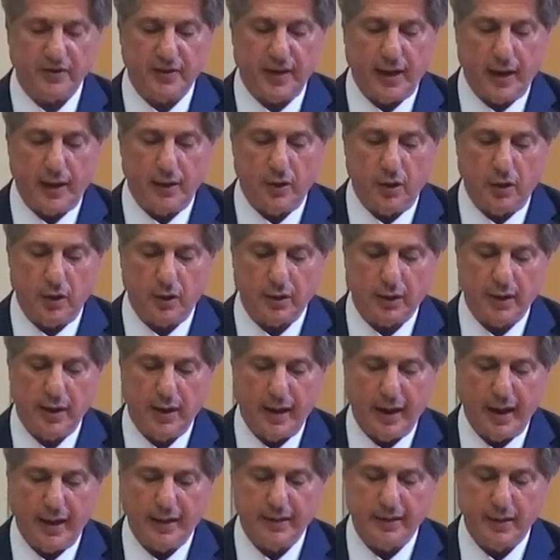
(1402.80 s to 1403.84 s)
dialogue
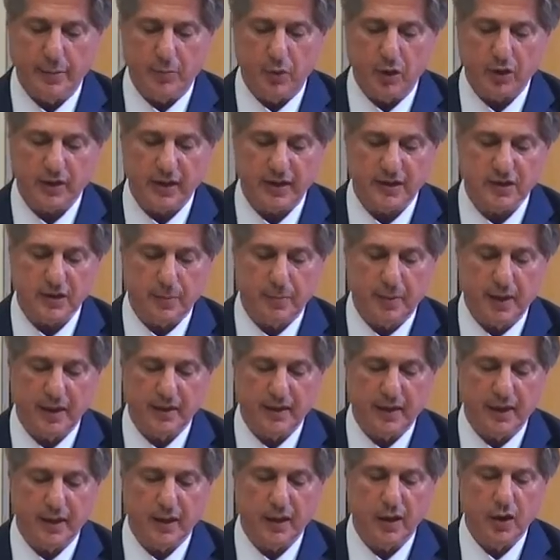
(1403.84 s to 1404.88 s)
and democracy
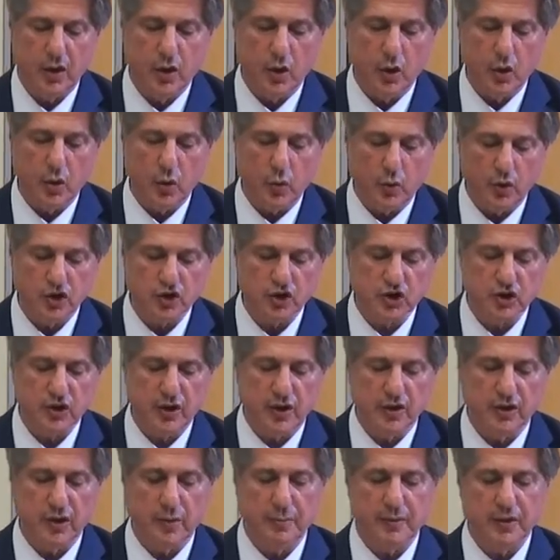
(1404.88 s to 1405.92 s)
building, which
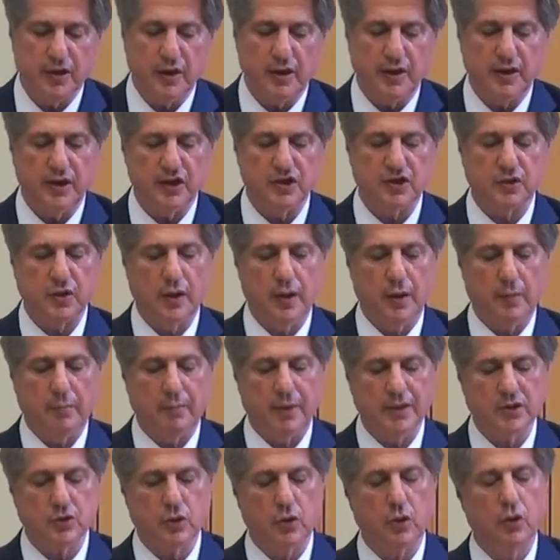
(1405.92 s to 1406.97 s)
in the Middle East
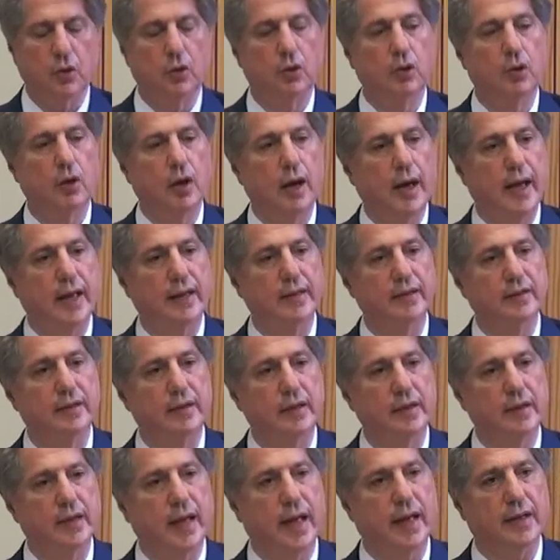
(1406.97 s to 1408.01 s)
must go hand
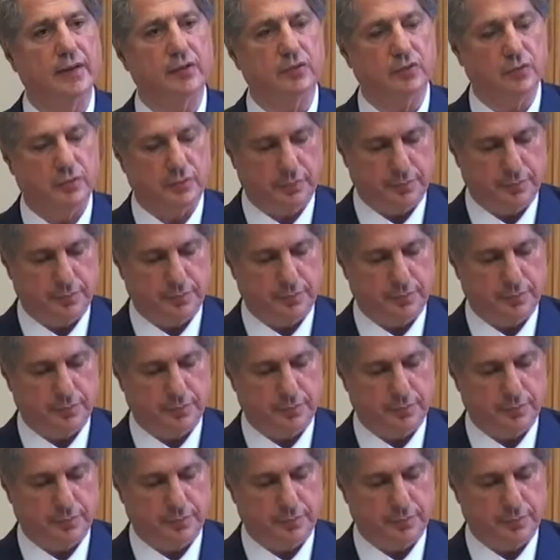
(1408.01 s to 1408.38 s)
in hand.